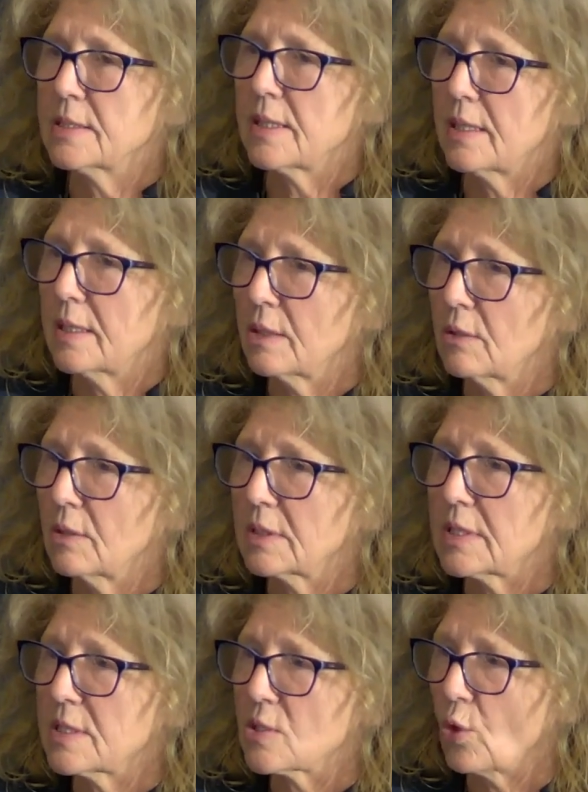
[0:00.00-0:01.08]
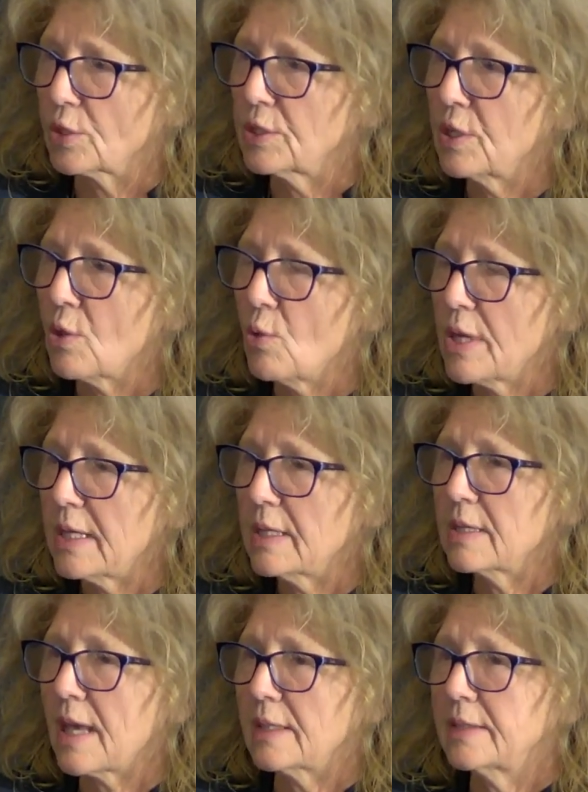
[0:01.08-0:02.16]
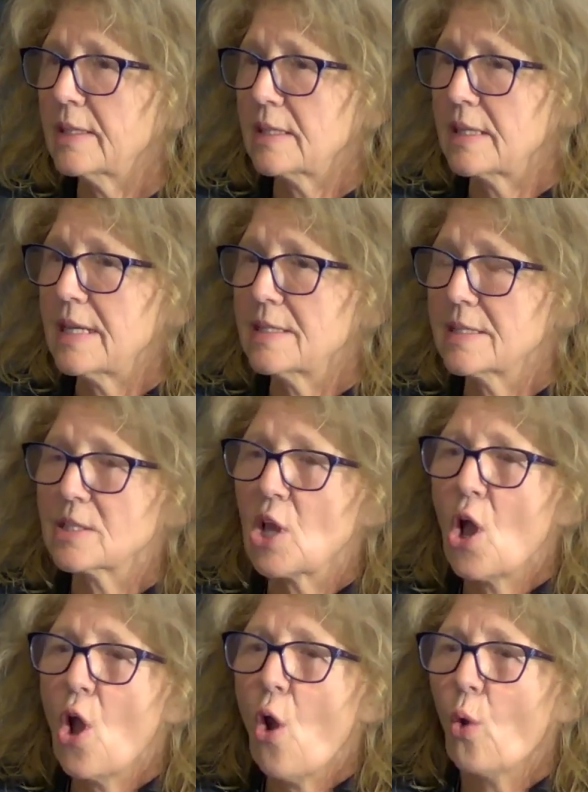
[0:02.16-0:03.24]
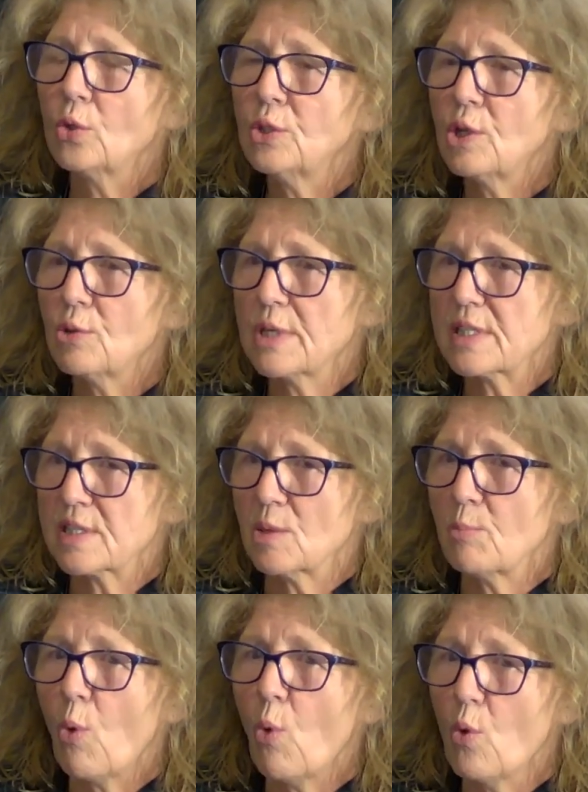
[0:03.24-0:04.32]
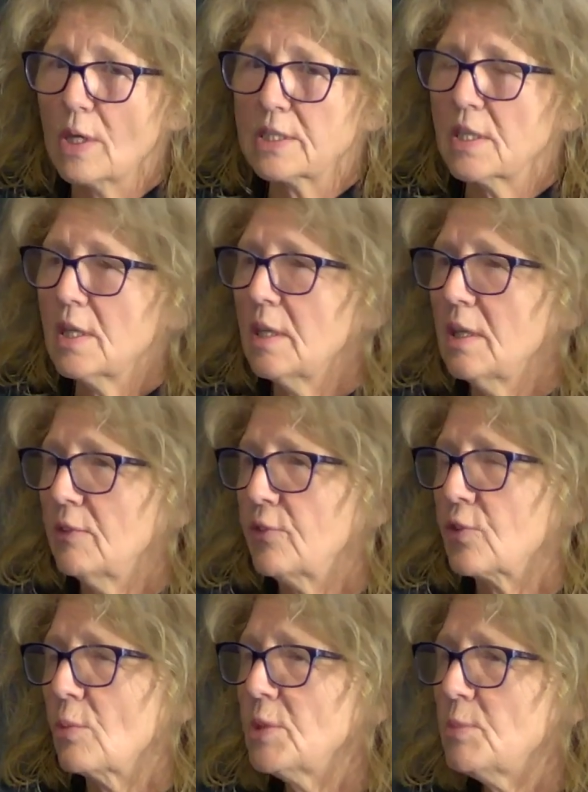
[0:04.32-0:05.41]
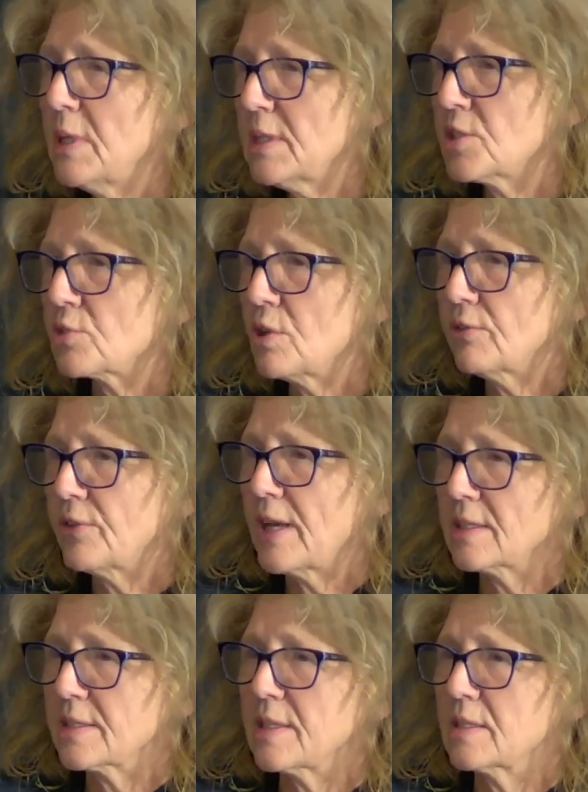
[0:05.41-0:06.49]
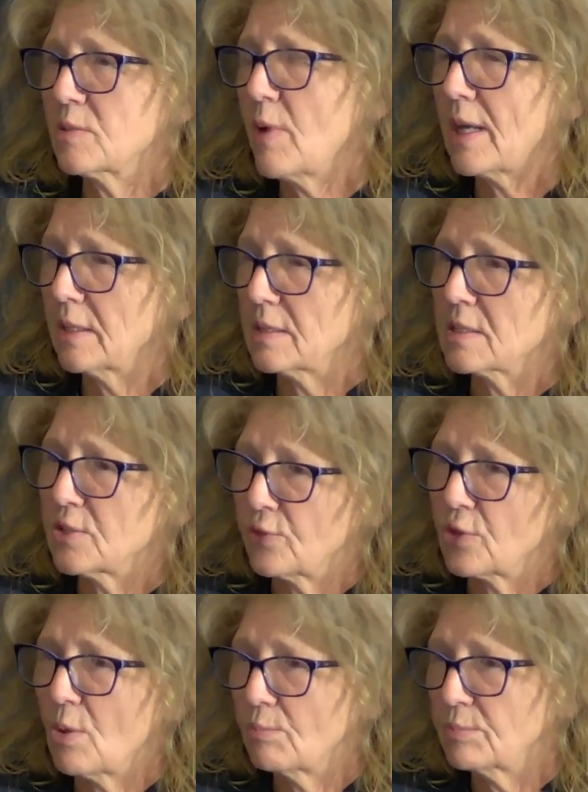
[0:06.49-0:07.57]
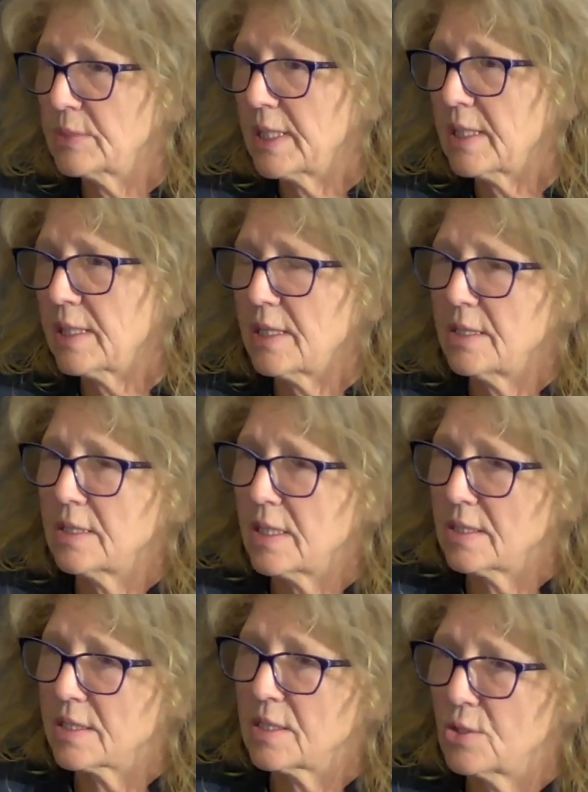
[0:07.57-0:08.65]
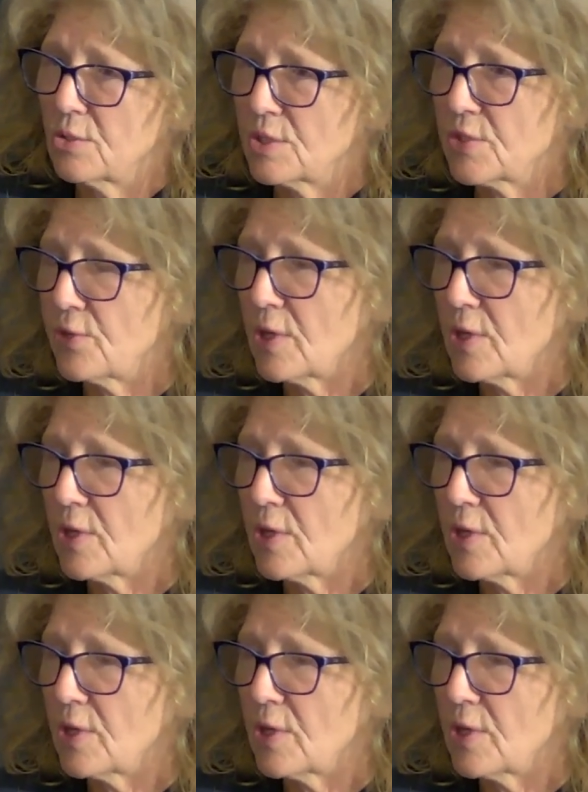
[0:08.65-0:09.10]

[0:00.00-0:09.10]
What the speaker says: dialogue is ongoing, that there is ongoing support from the Ministry of Health as well as from the Canadian Institutes for